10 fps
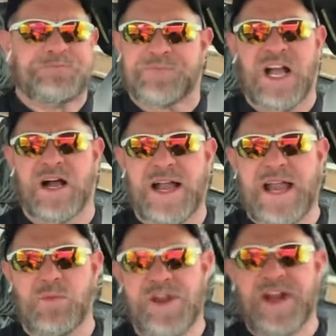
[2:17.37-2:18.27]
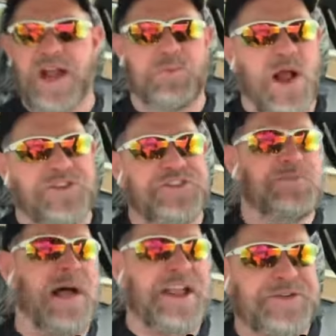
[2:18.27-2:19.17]
Hey, we're now brought to you
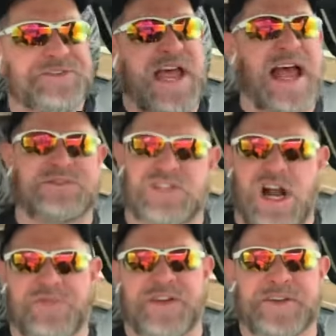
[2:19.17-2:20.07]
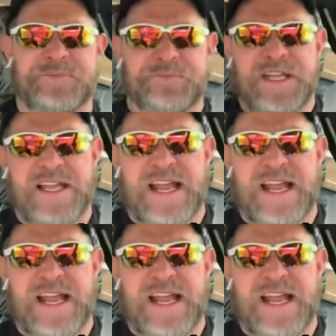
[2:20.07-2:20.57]
by your tithes and offering.